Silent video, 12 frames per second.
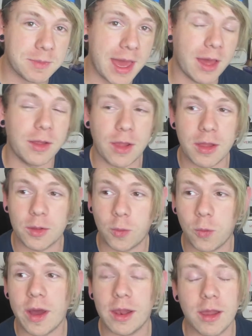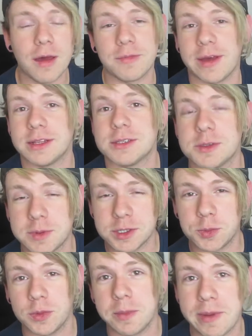met a, a, quite a lot of fans, especially
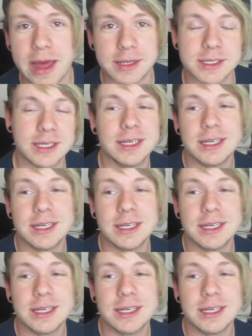with the band.